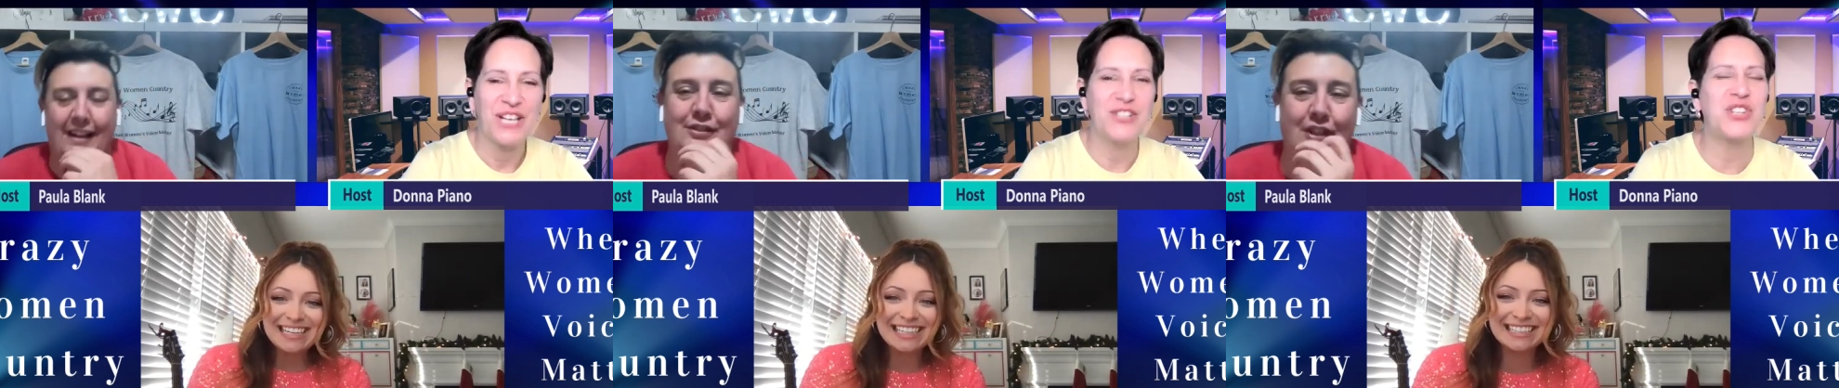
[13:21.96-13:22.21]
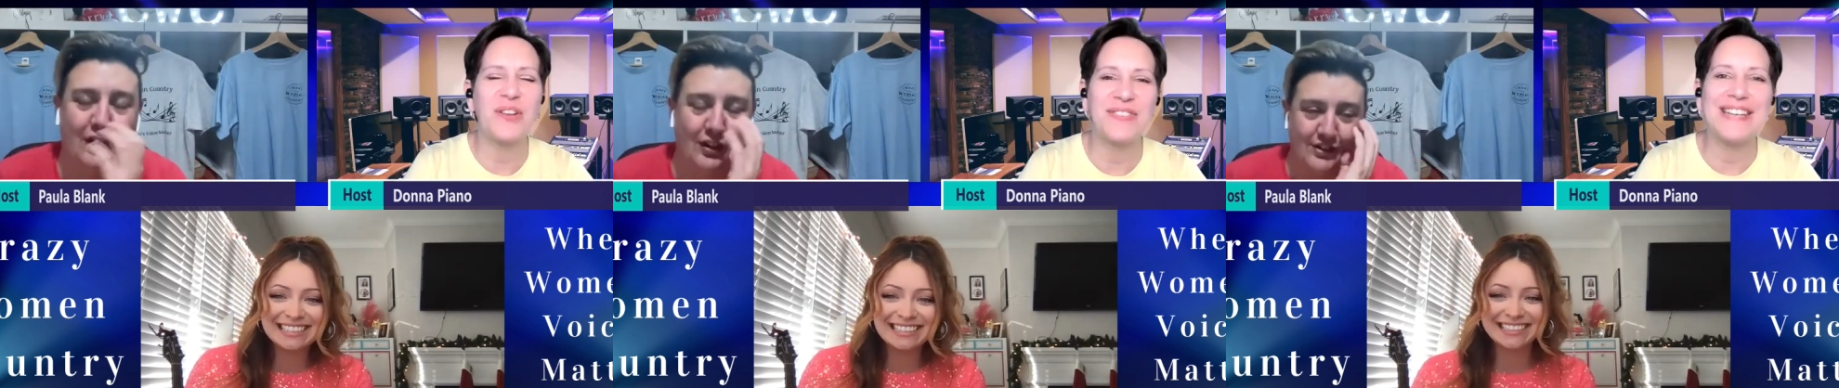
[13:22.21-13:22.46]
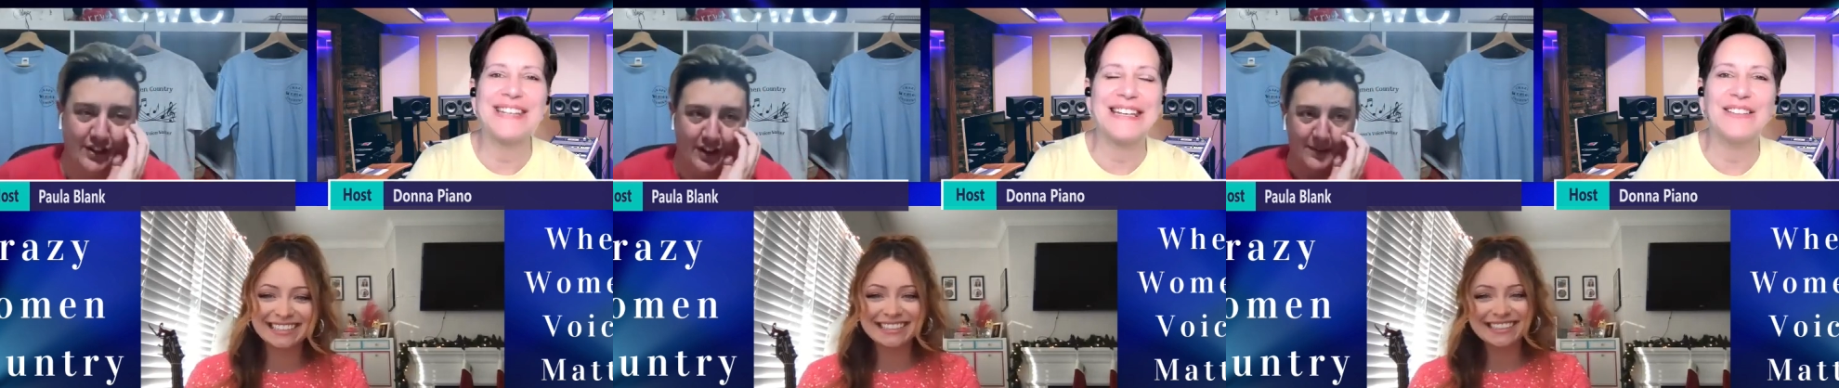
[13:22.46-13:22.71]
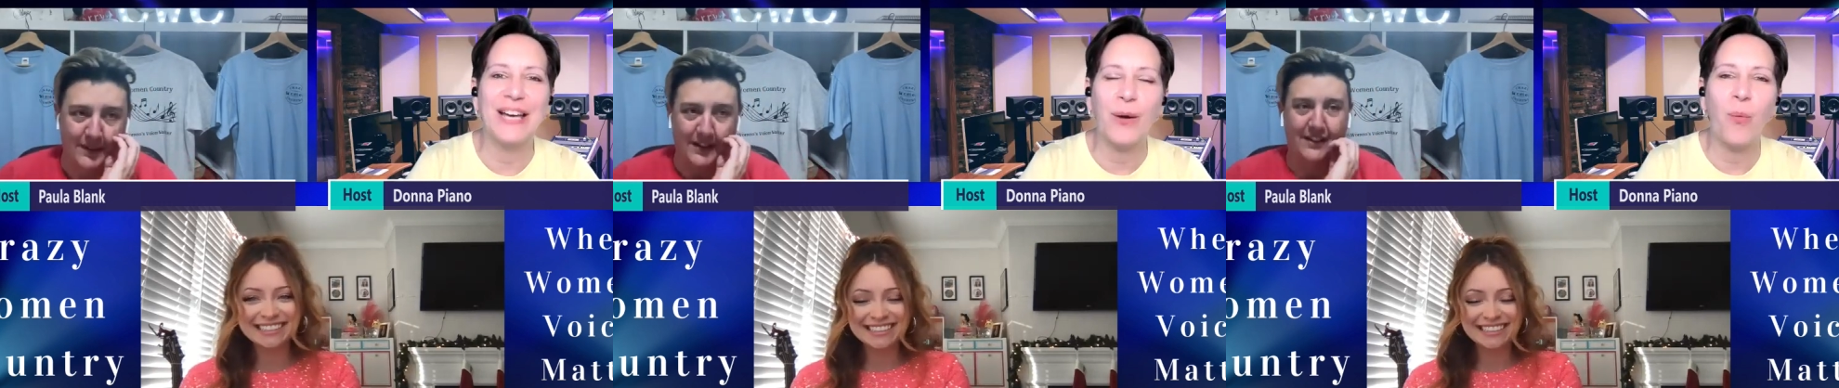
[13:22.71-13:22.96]
Speaker 1: Start
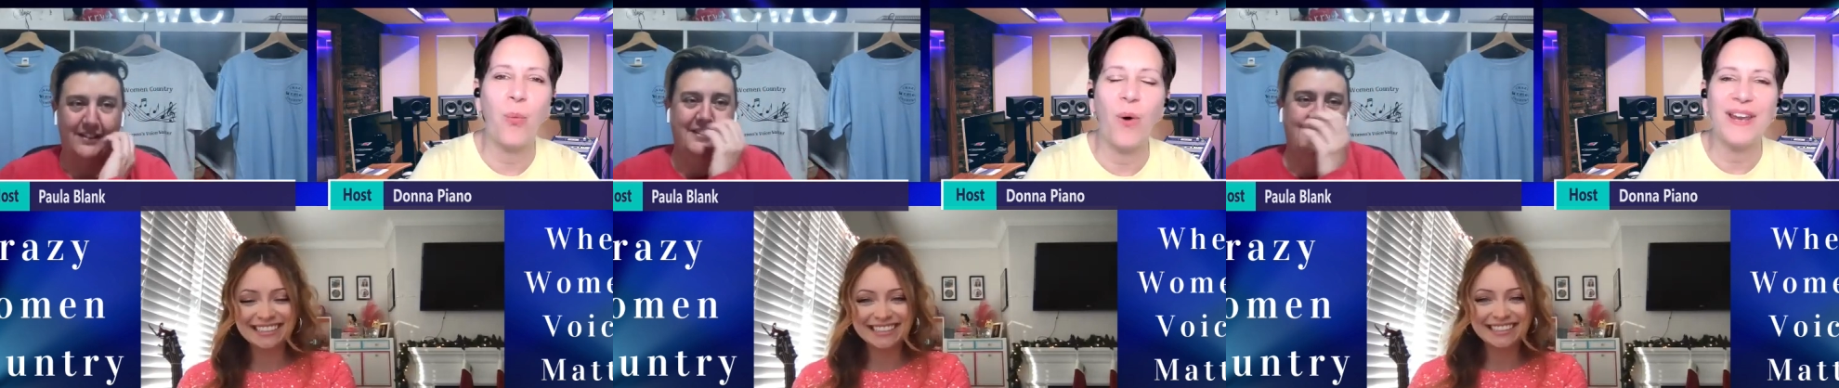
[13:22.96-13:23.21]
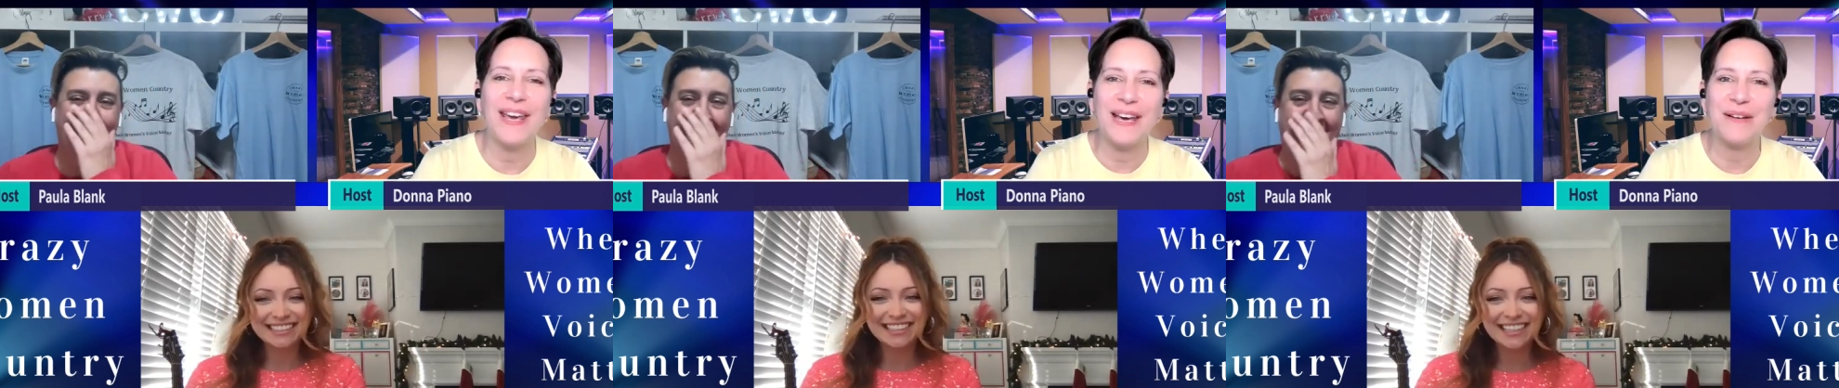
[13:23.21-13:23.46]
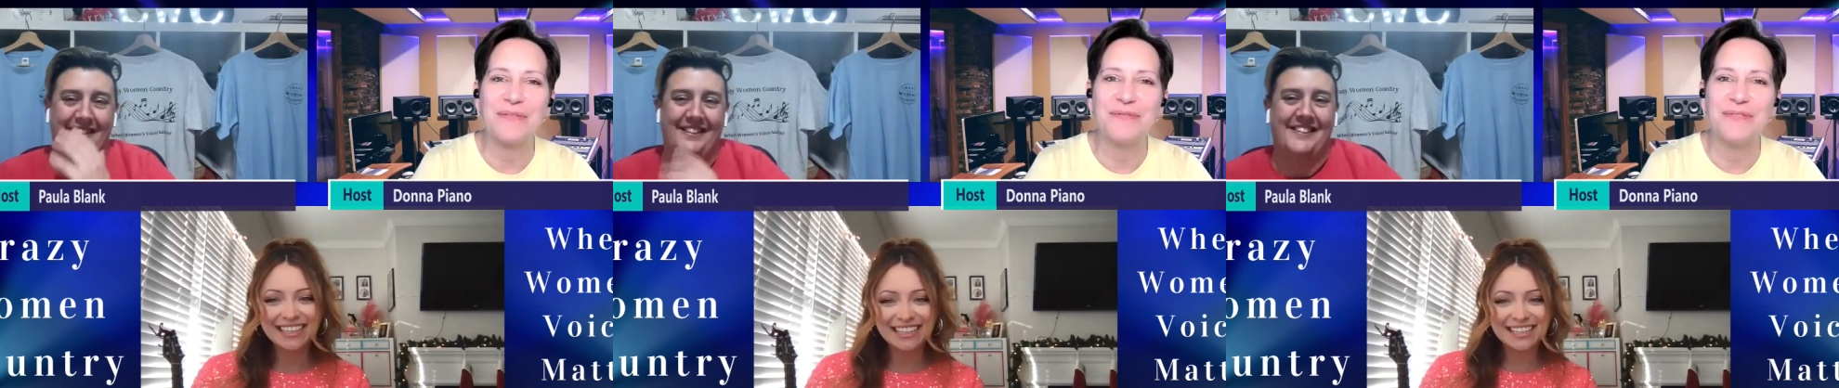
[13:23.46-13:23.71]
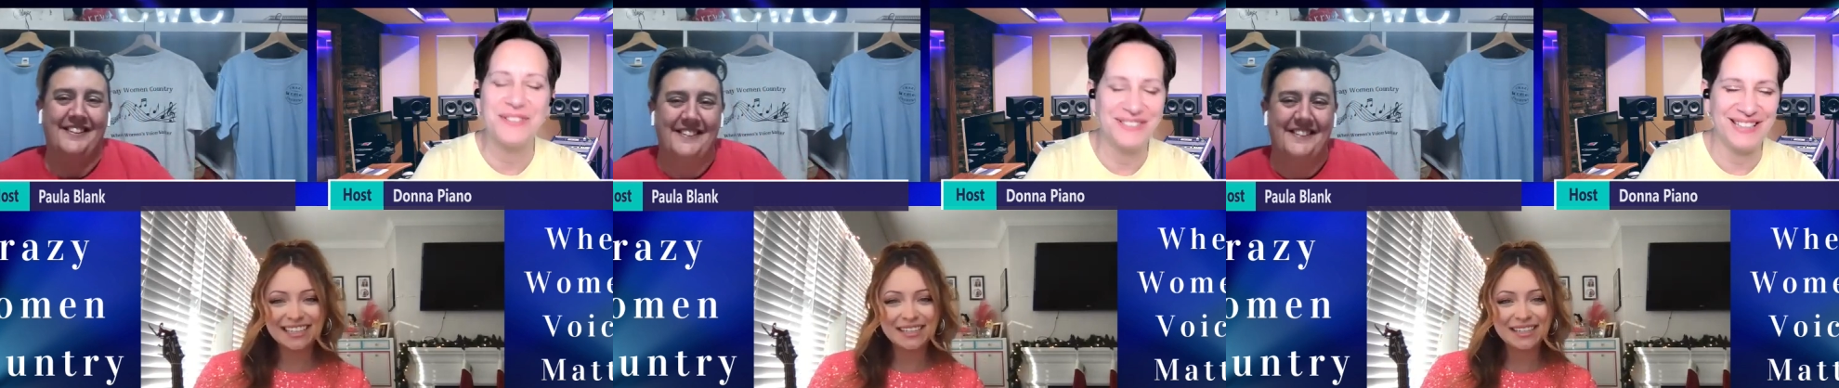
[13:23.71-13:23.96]
thinking like, ago. What if?
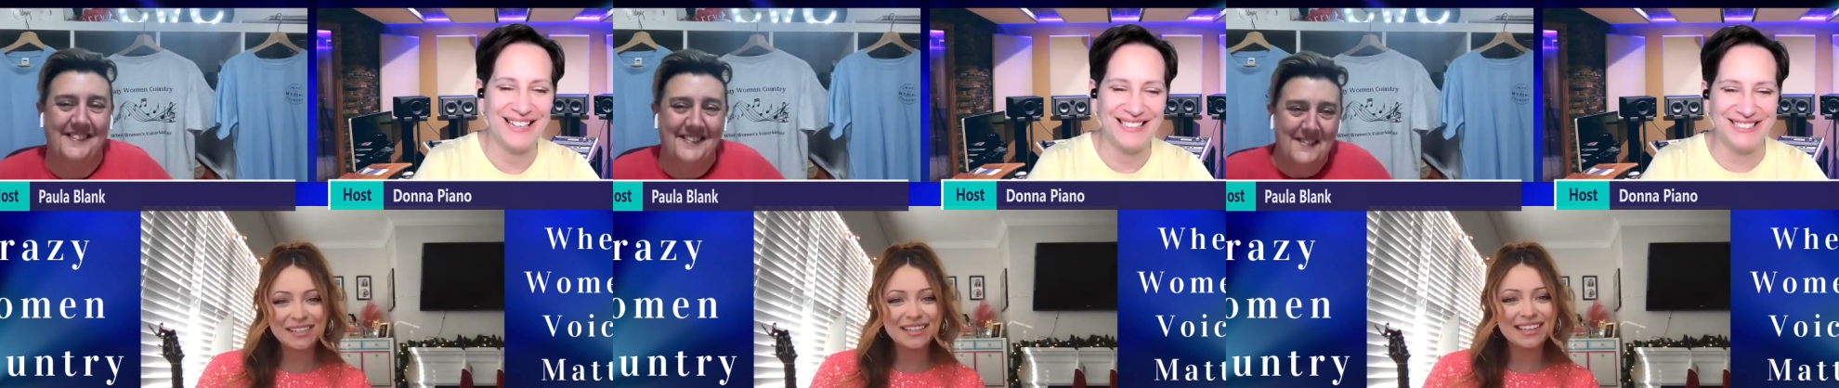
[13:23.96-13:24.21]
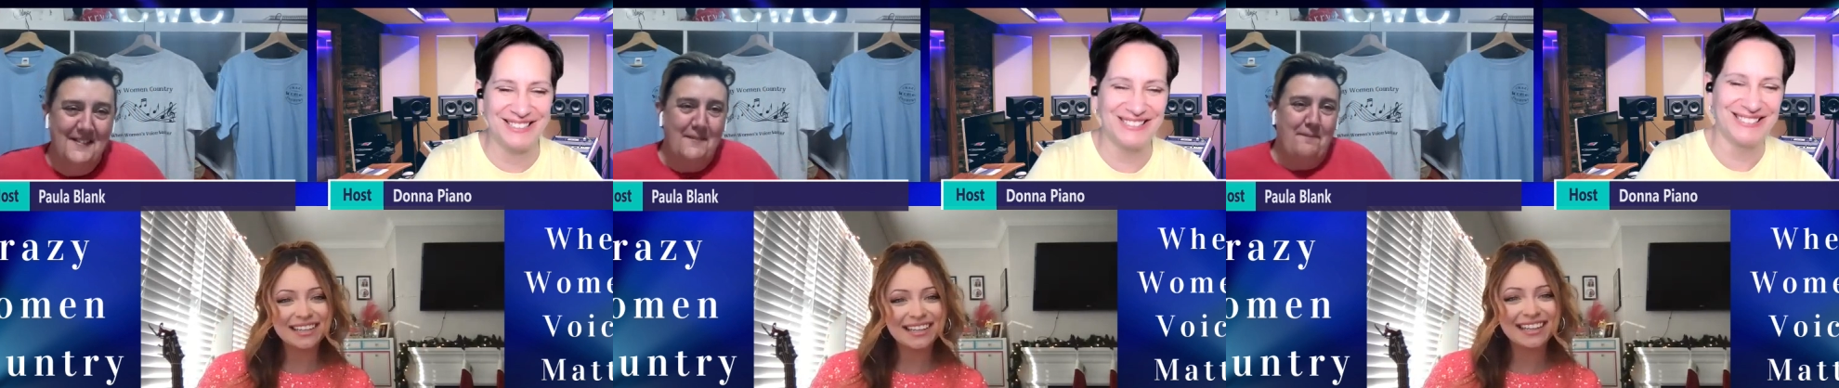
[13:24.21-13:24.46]
Yeah.